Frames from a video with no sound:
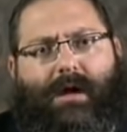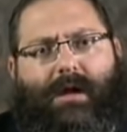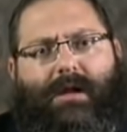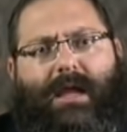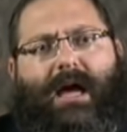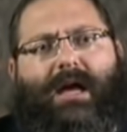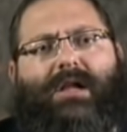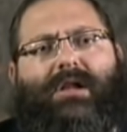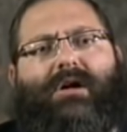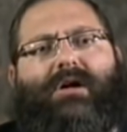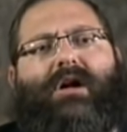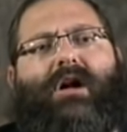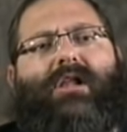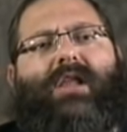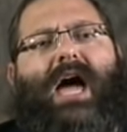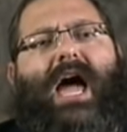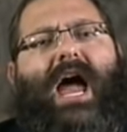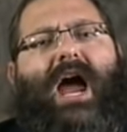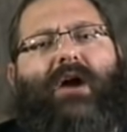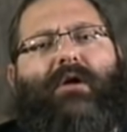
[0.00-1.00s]
Lech
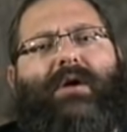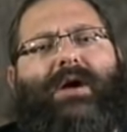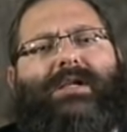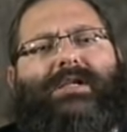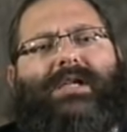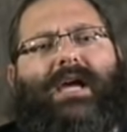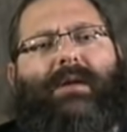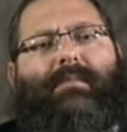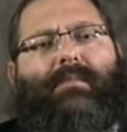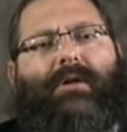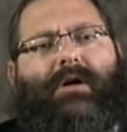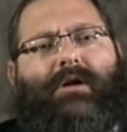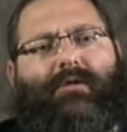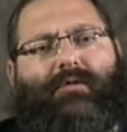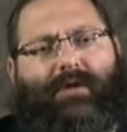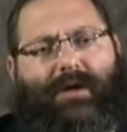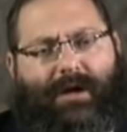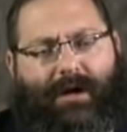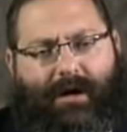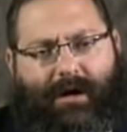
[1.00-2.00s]
Lechol Eretz
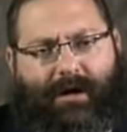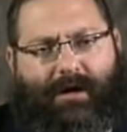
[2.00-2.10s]
HaMoriah.